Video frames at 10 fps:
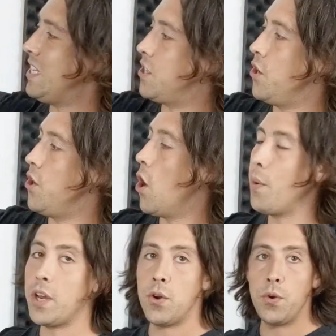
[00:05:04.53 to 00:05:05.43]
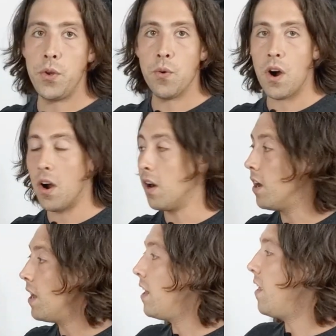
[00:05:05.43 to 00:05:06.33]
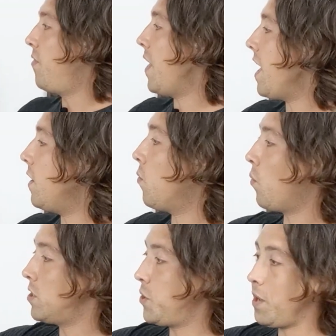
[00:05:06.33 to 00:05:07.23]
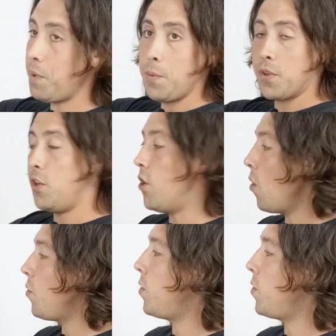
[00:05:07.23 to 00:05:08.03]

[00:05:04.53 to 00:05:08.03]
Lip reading: least knowing who you are. Then, once you get people to know